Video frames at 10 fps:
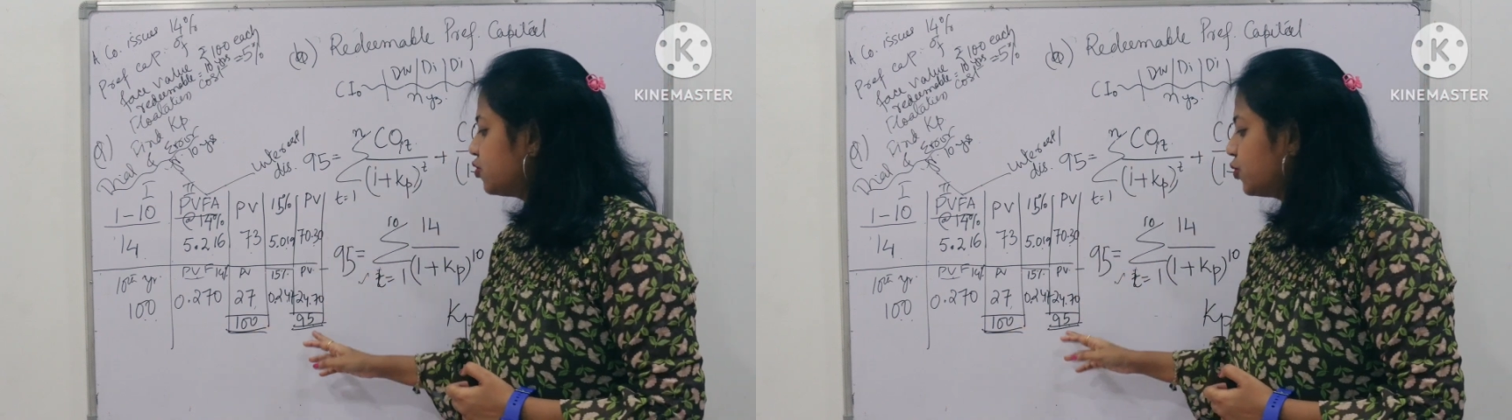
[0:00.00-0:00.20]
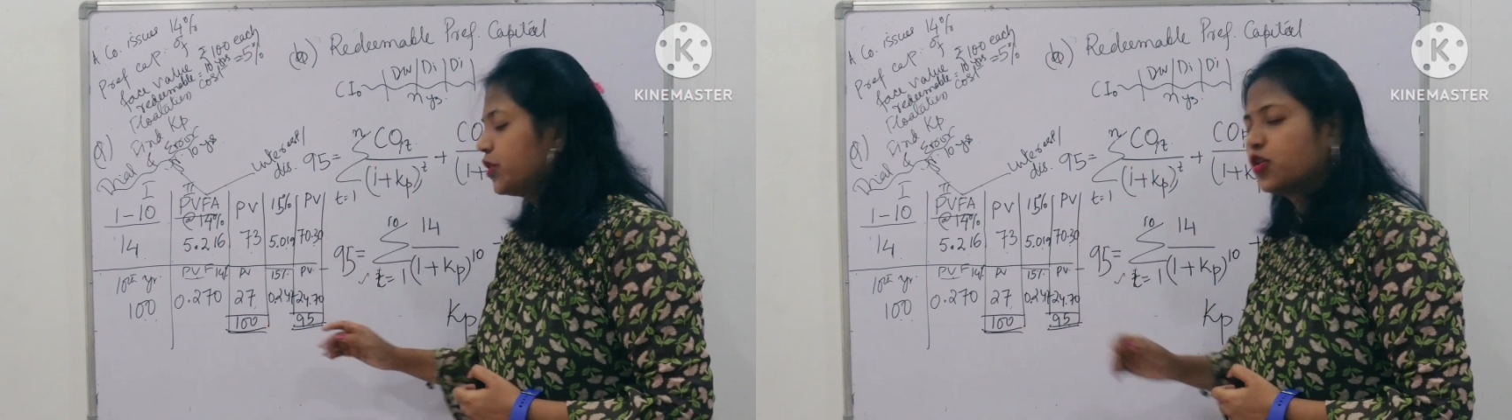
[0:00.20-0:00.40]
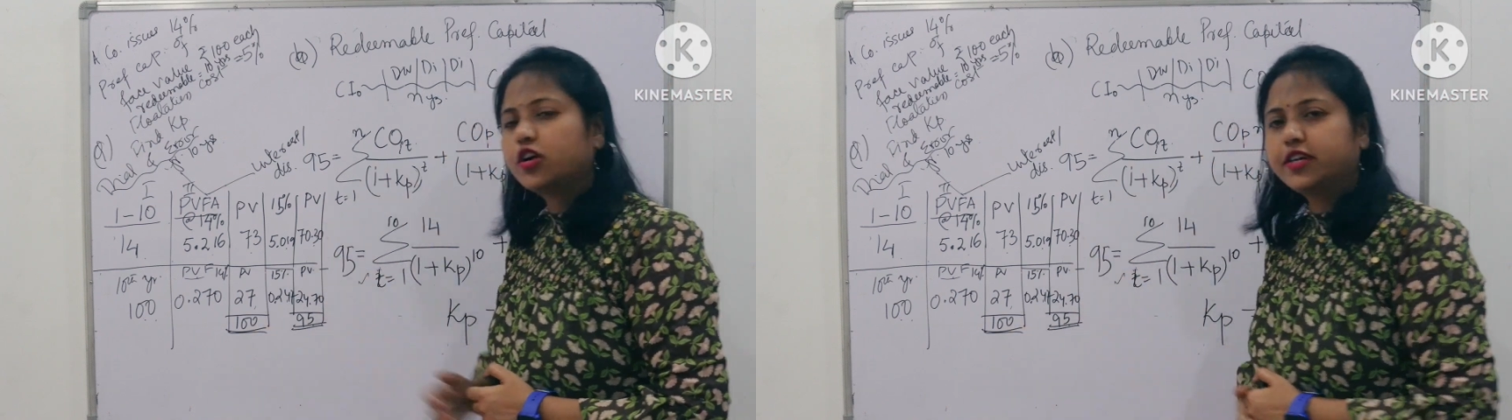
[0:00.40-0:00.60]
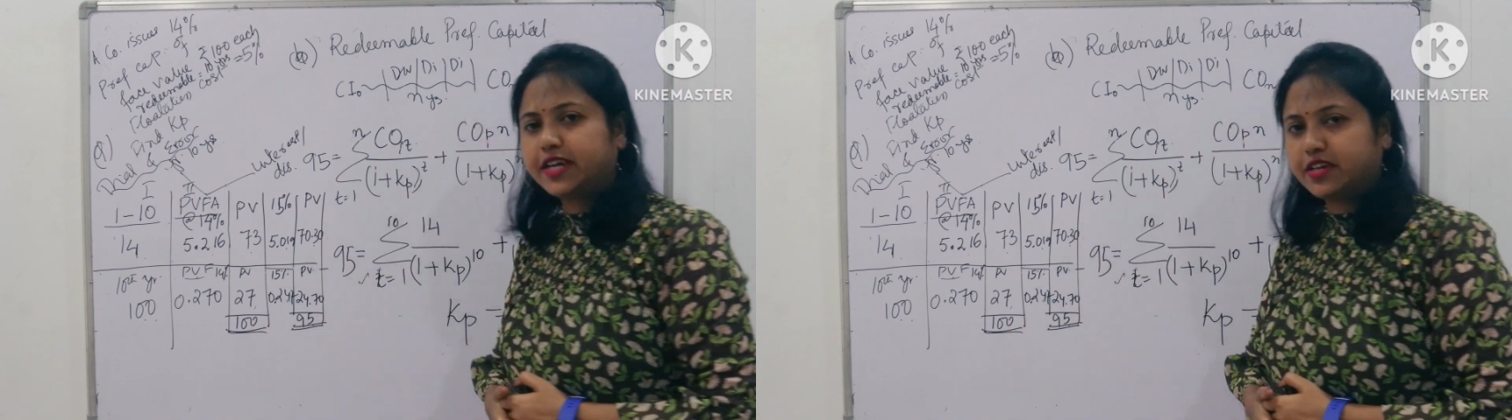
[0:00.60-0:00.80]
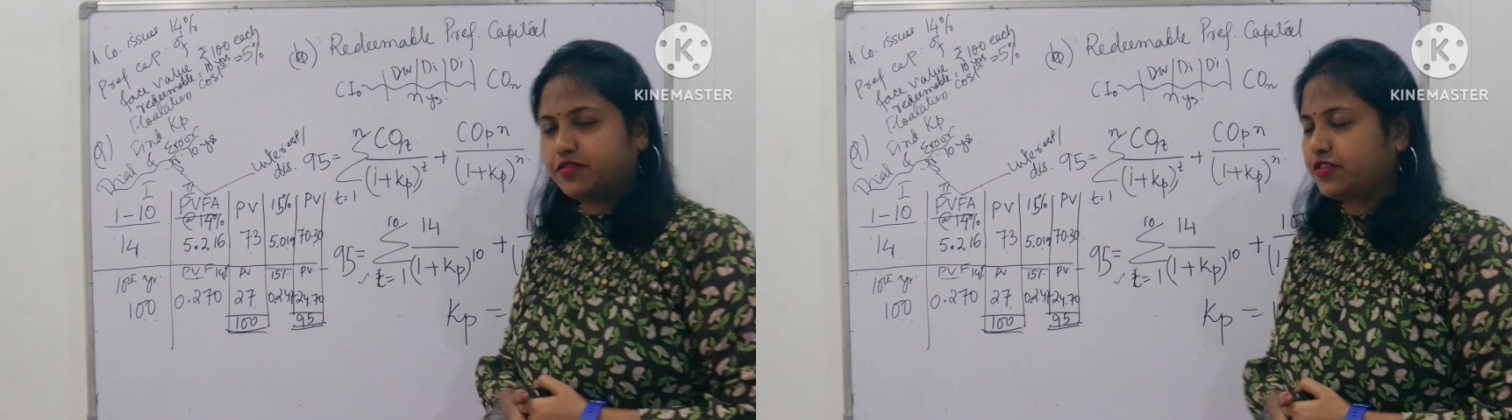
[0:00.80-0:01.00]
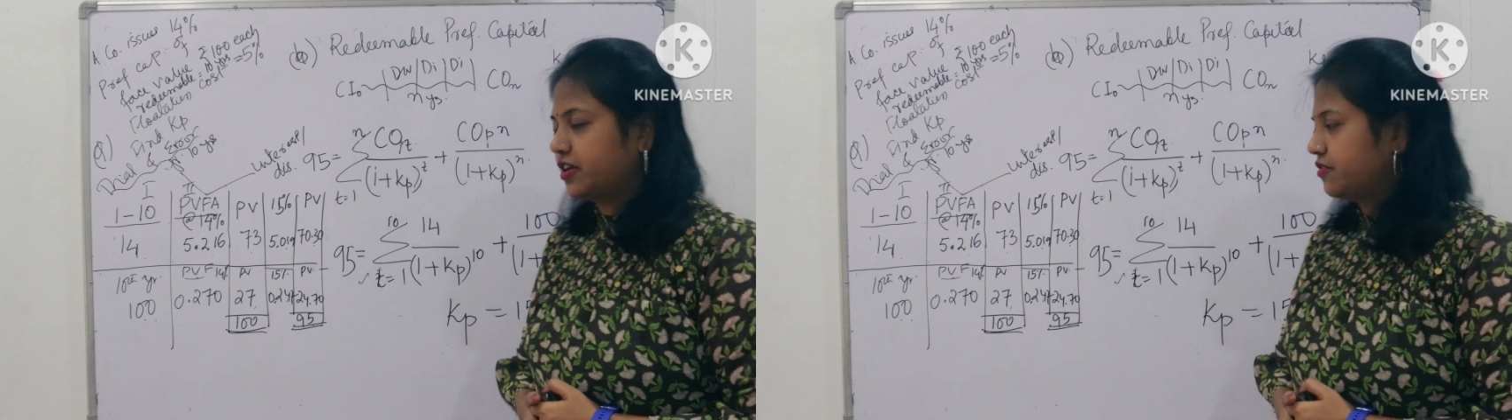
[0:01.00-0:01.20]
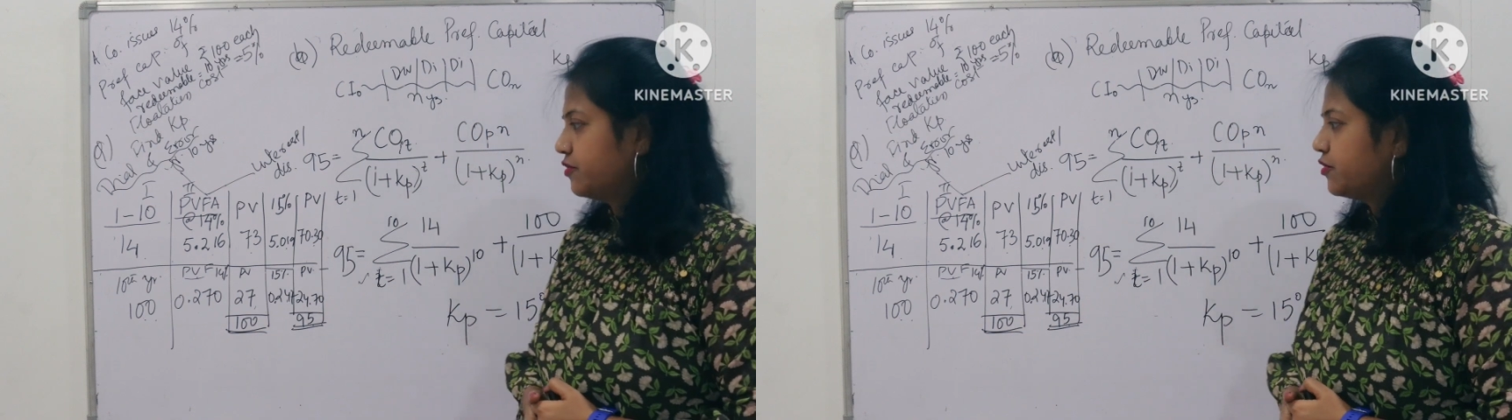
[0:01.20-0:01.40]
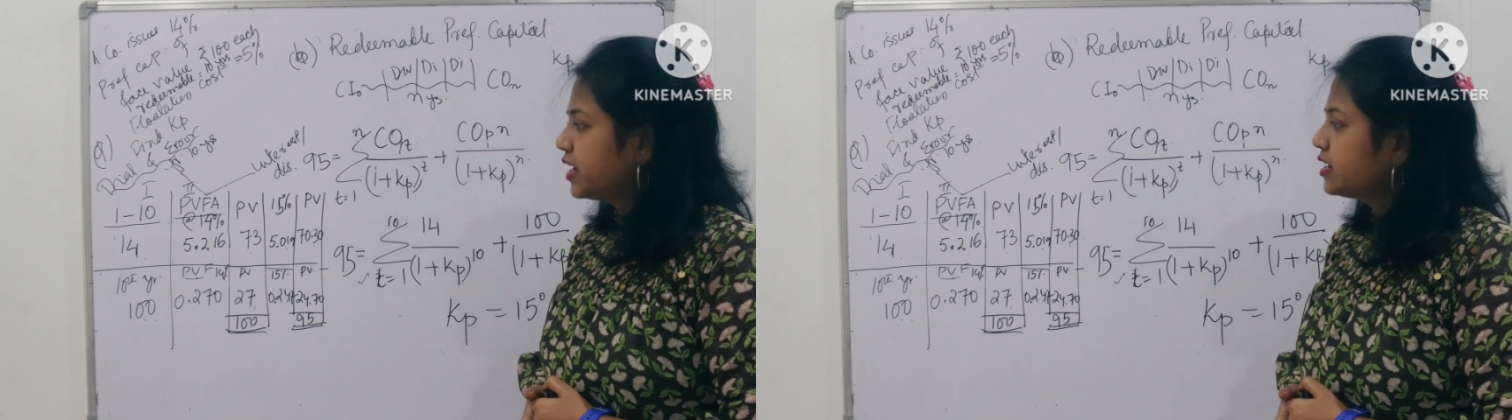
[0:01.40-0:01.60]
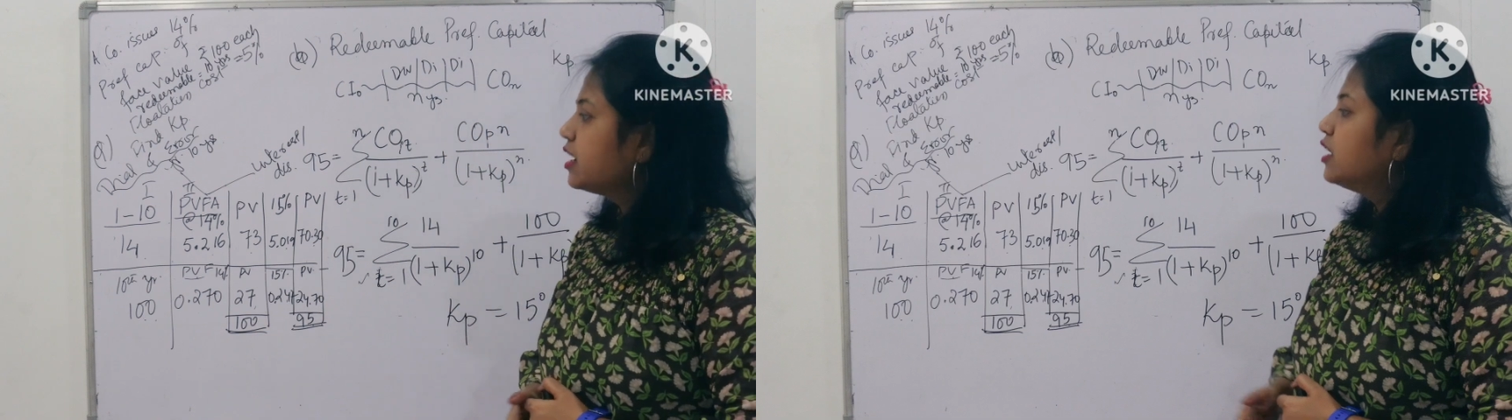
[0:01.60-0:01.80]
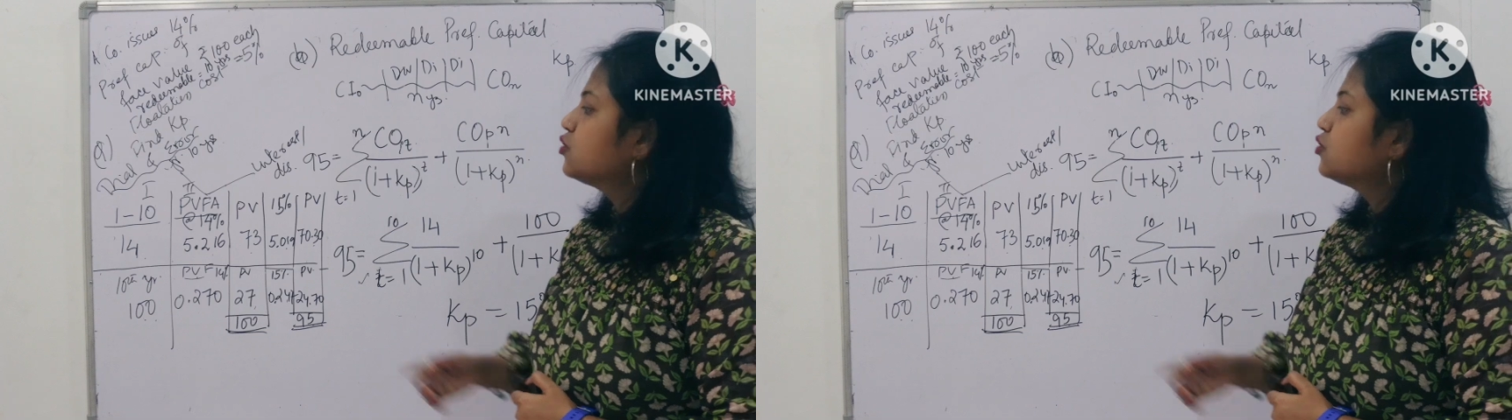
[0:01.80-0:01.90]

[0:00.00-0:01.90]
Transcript: so we got 95, right?